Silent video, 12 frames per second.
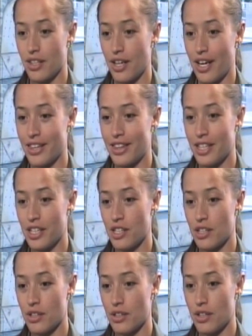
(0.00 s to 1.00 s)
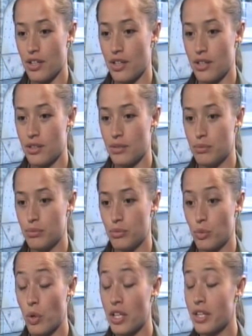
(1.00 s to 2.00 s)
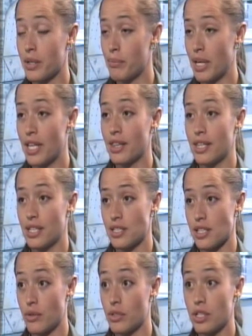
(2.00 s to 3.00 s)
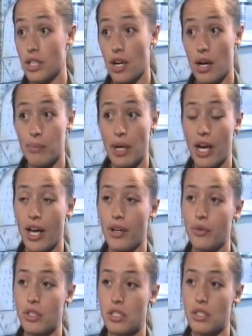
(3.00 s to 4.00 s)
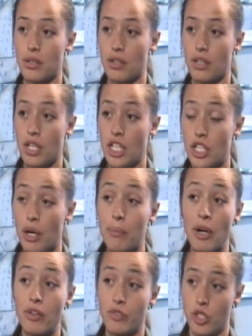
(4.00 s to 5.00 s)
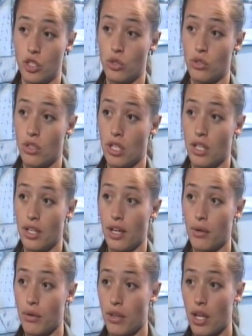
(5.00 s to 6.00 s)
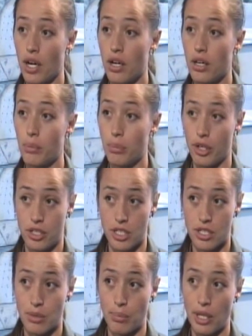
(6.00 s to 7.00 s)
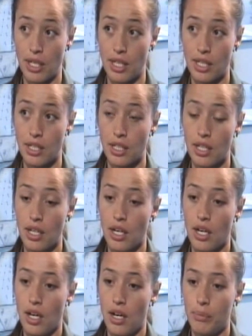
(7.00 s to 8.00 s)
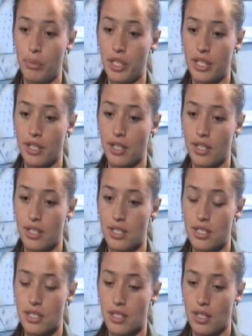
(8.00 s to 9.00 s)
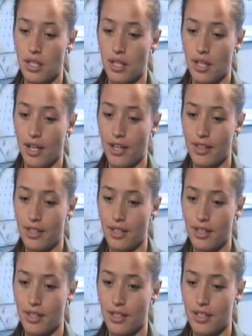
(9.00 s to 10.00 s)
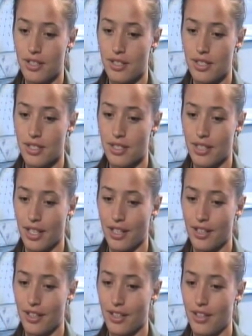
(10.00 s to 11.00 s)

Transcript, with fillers: I think um, one of the main things that really caught my eye was the amount of children that were there and participating, because I think there's this like,